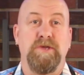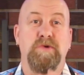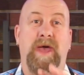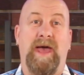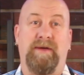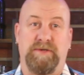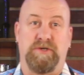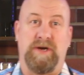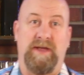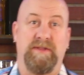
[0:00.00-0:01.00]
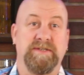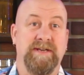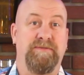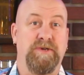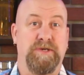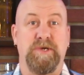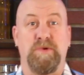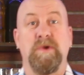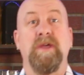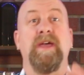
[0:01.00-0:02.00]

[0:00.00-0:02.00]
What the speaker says: You have to try this, and if you do,